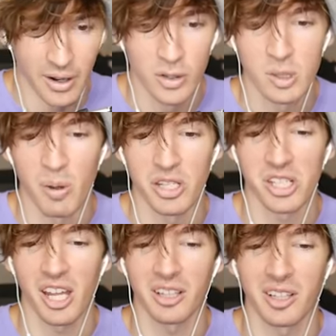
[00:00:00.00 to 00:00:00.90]
All right, who's
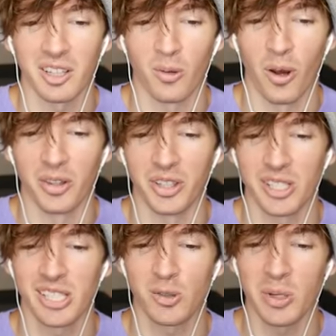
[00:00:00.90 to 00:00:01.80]
most likely to want
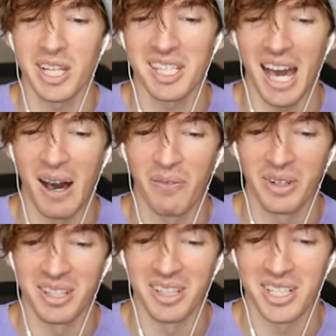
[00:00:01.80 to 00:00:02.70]
to squeeze
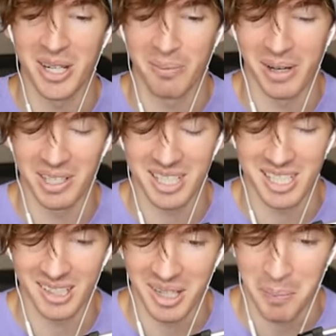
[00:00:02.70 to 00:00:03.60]
Alvin and the Chipmunks
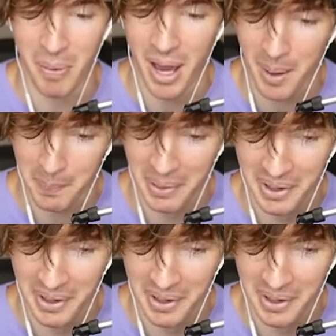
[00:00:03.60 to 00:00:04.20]
till they pop?